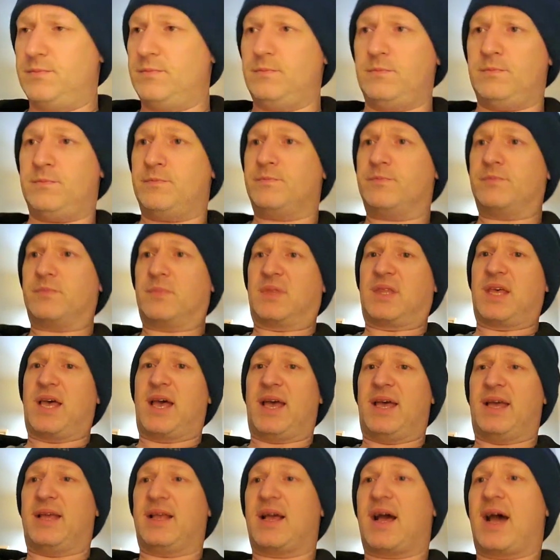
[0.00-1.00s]

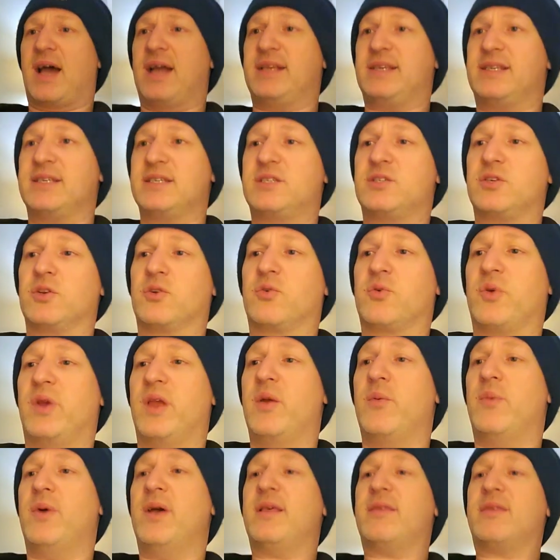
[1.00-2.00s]
that I disagree
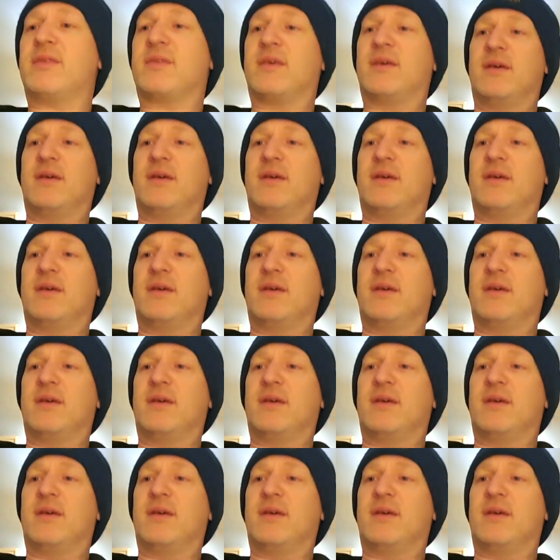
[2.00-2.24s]
with.